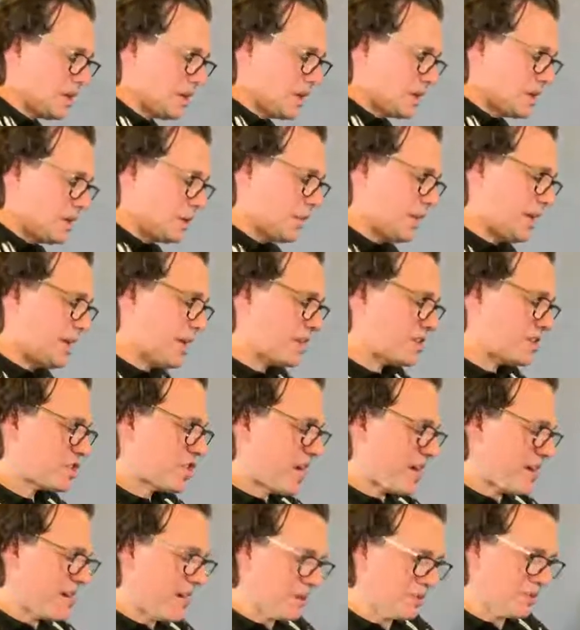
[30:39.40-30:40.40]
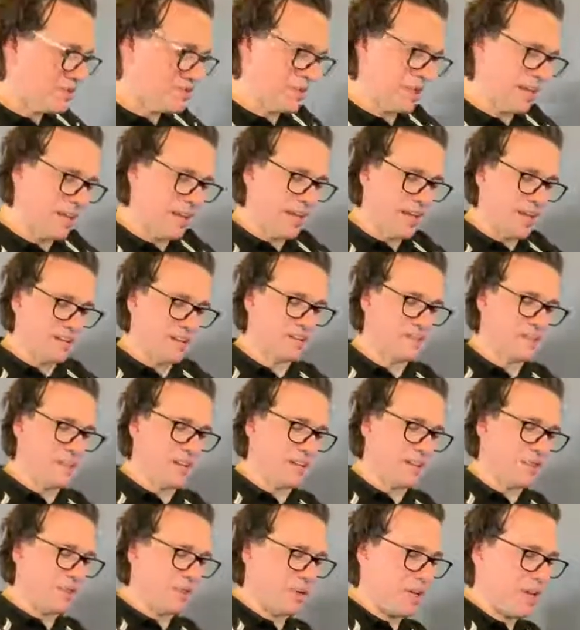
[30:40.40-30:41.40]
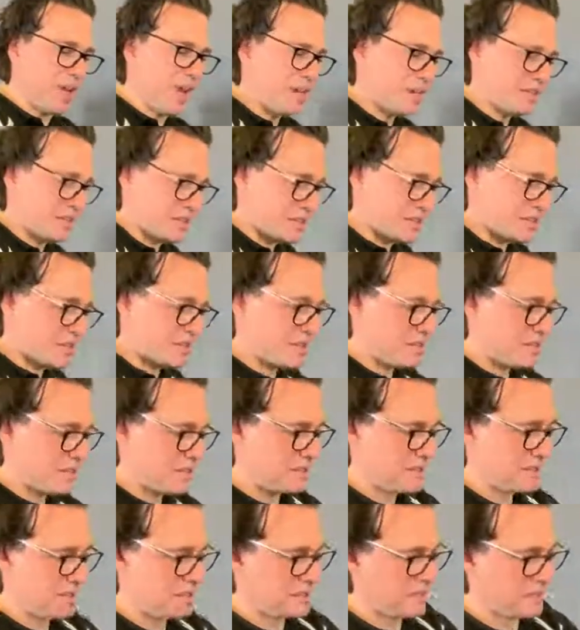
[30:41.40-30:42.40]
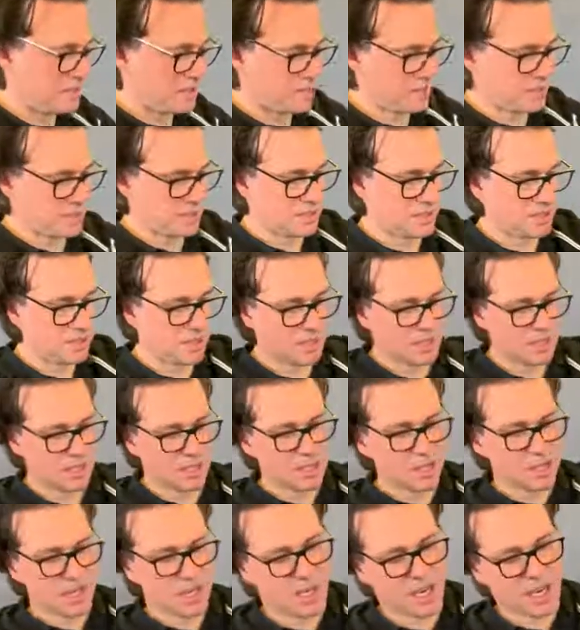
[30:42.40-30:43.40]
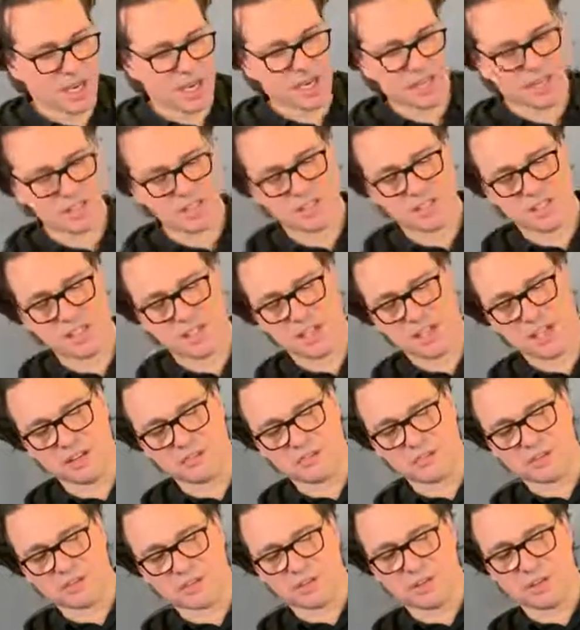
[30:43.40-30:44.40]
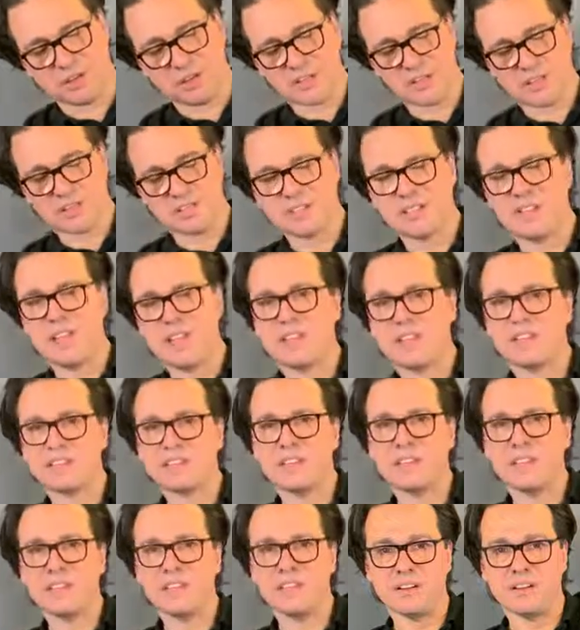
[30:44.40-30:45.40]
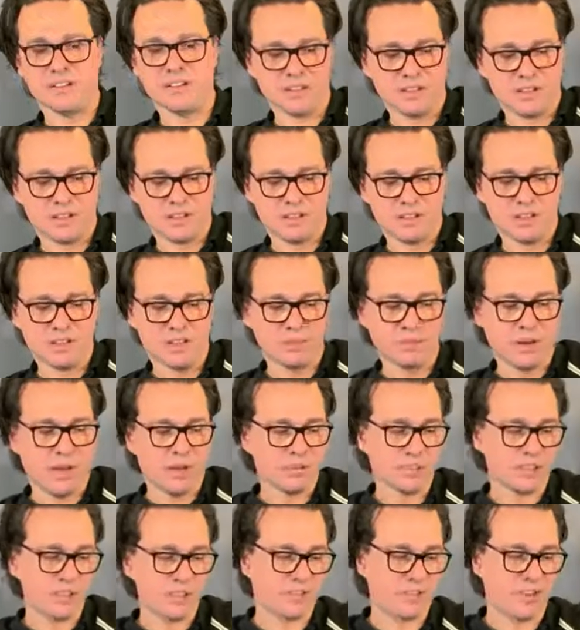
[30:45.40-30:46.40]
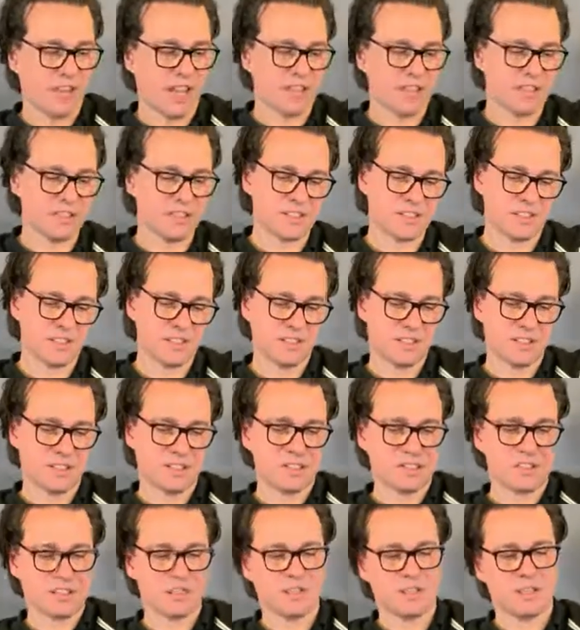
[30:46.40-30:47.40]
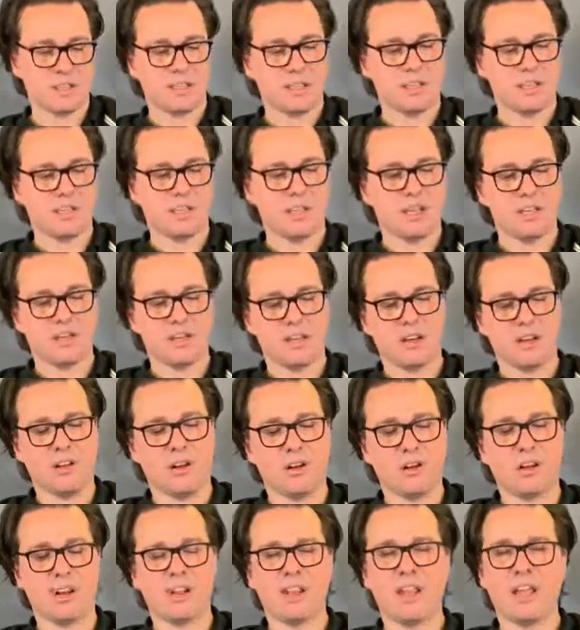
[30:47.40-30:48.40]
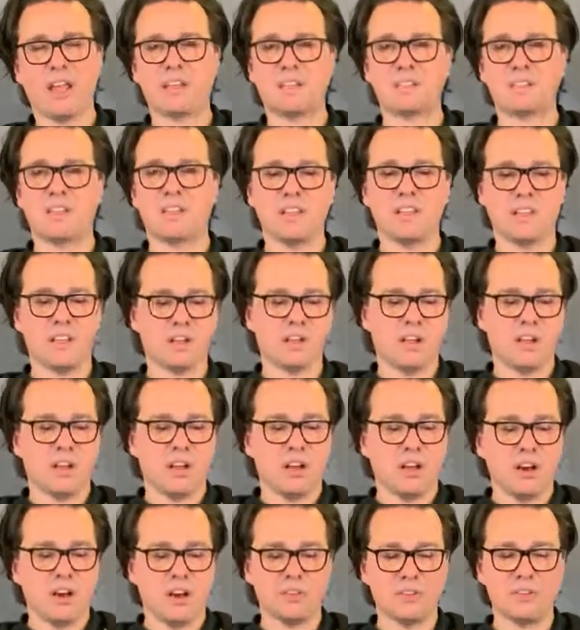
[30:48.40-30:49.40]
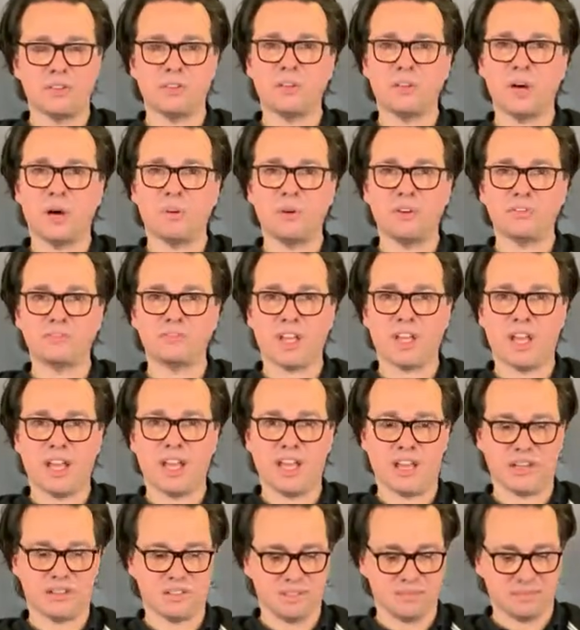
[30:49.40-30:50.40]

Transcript: When I check out the lengths I created, I can see I have the shortest lengths here around the face and the longer lengths here on the top of the head.